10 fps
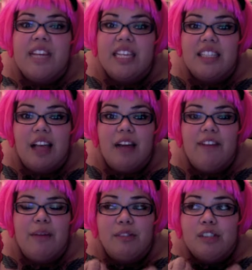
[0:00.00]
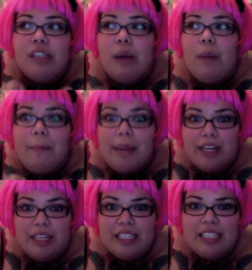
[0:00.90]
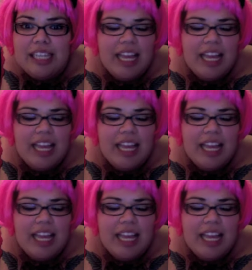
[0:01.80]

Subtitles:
face off. I was so embarrassed.